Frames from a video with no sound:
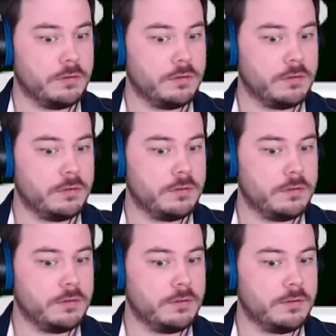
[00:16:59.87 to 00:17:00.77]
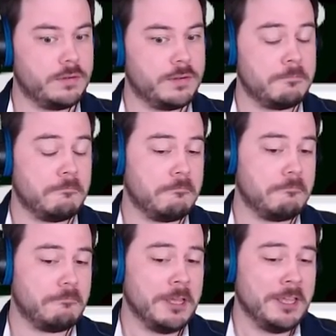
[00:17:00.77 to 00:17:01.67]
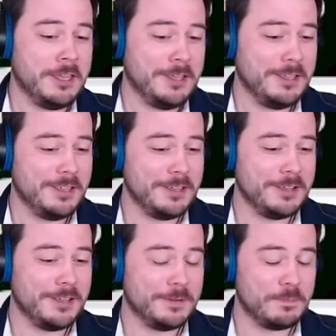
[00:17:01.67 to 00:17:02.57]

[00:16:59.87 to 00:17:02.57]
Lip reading: Nothing is said.